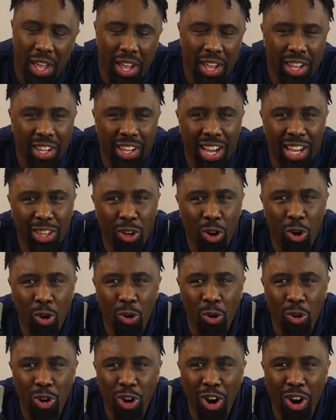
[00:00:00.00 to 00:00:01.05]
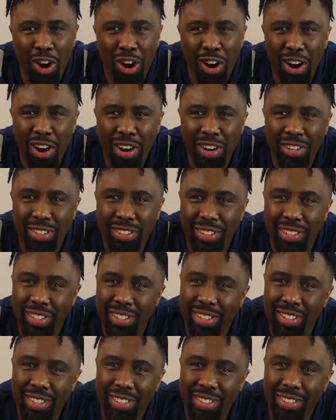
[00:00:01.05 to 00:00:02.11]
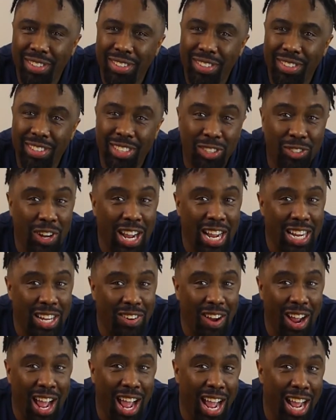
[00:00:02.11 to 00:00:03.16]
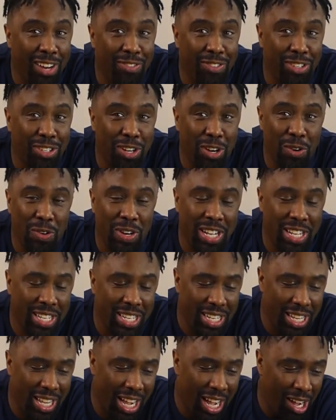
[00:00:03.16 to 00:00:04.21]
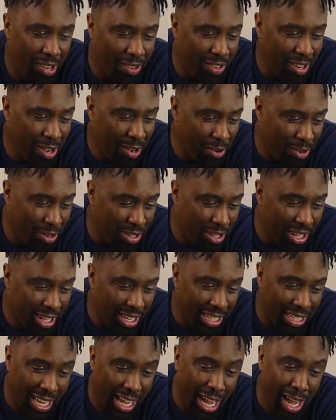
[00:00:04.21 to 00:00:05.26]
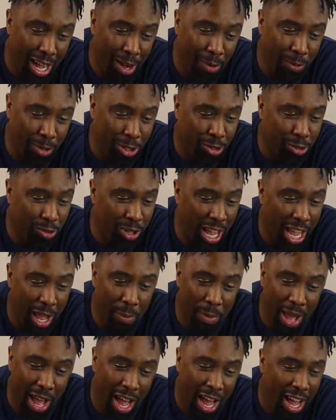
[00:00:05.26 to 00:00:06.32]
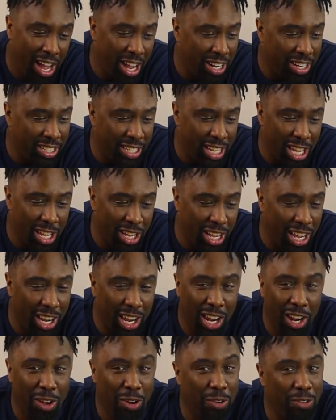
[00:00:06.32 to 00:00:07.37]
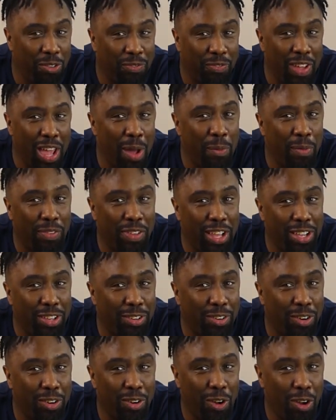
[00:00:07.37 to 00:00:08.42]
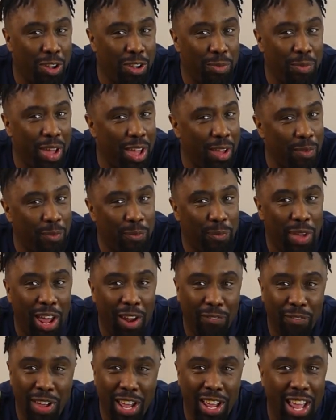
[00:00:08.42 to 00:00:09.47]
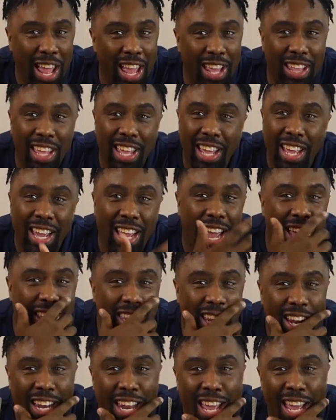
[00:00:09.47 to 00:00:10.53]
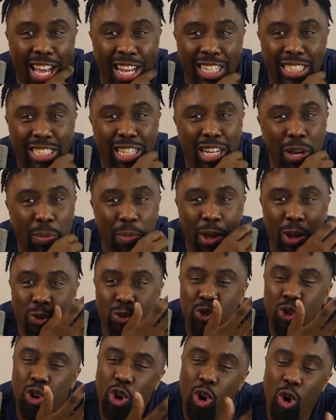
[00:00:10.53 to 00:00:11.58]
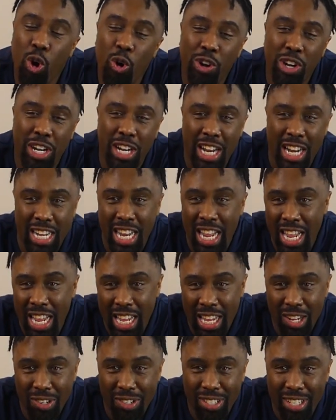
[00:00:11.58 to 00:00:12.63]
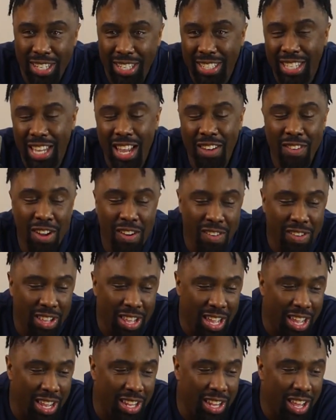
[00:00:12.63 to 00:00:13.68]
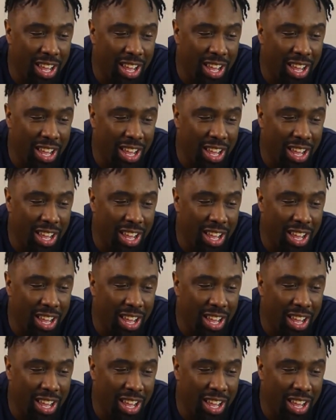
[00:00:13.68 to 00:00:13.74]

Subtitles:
You got the old guard straight trash for some reason. I don't know. Tom, hey man, I understand you got a lot of family things going on. You better matter of fact, hey, after that last chip, man, you should have called it a day. You know what I'm saying? Save everything.